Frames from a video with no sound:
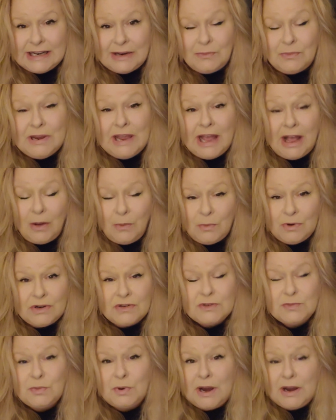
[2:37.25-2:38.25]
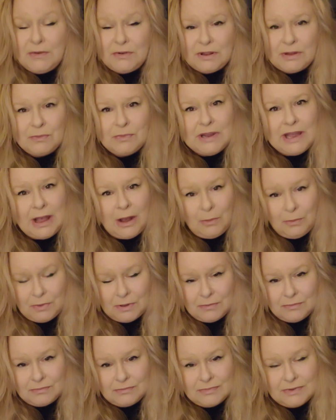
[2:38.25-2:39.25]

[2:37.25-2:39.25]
And we help, we don't just pray for them, we help them.